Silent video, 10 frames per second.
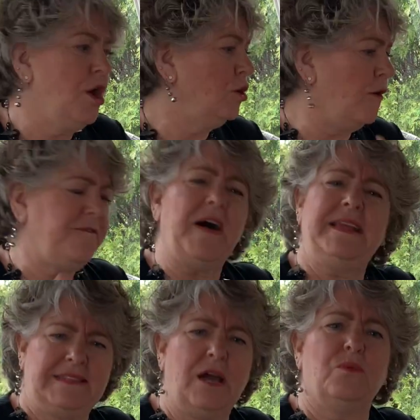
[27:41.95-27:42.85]
Go
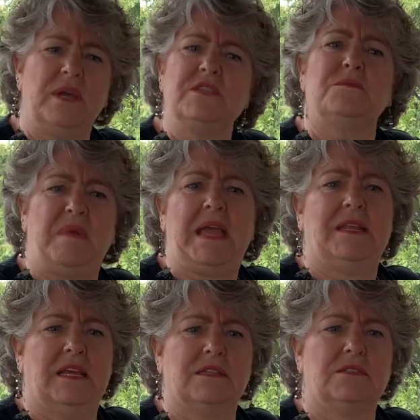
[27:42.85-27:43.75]
find out where
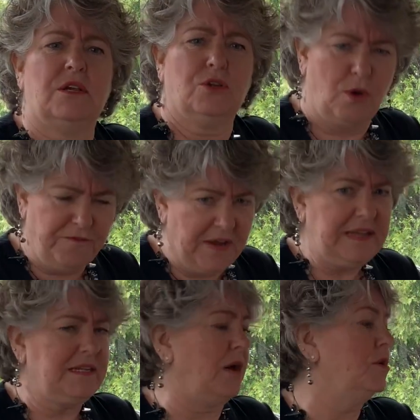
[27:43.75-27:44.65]
Spain is. Go
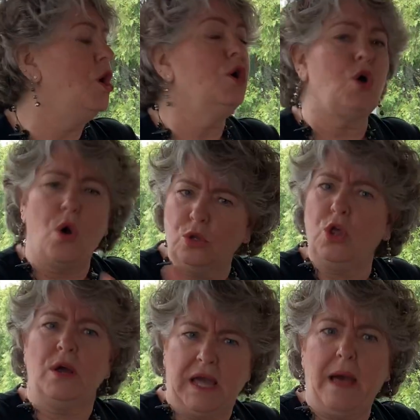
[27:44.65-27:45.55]
find out. Go
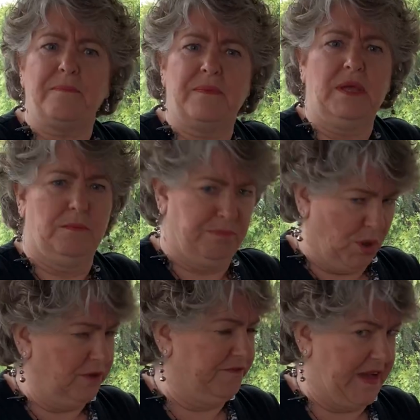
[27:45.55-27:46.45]
look up
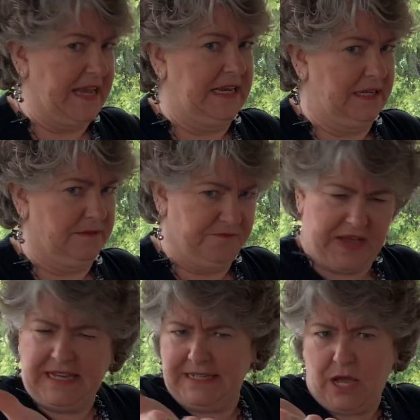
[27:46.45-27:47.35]
bullfighting.
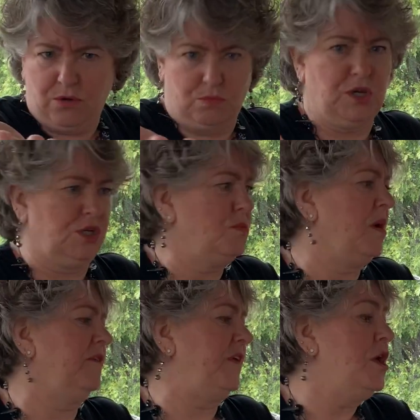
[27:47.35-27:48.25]
Find out what you
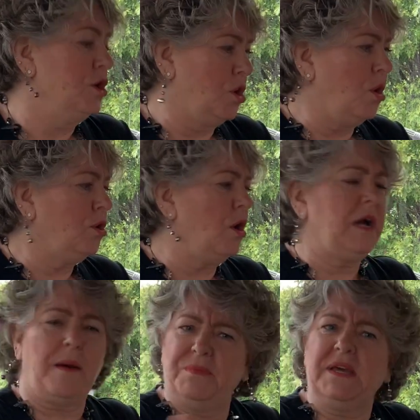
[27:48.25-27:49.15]
want to find. Go
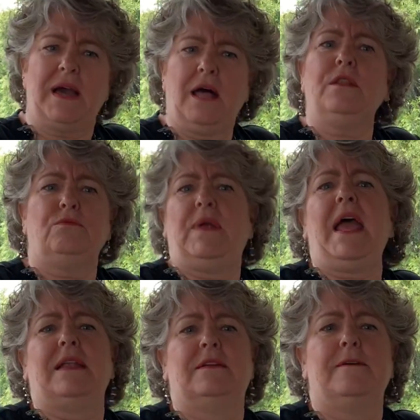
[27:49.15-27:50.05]
look up the color
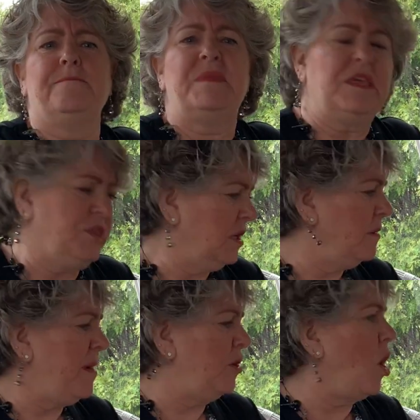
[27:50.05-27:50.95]
red. Think
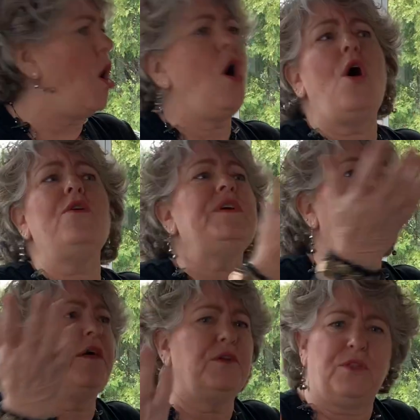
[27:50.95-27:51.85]
about all
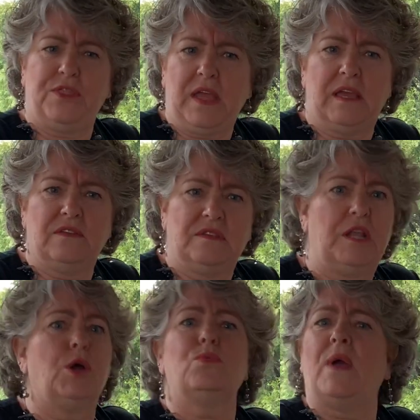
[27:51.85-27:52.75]
the other things
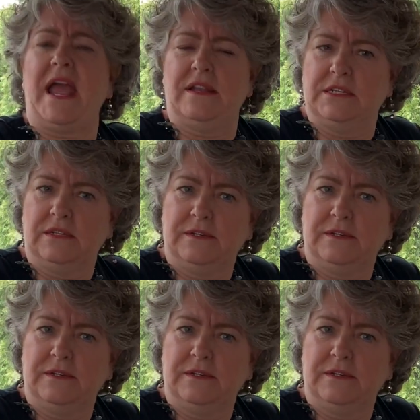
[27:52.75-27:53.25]
that are red.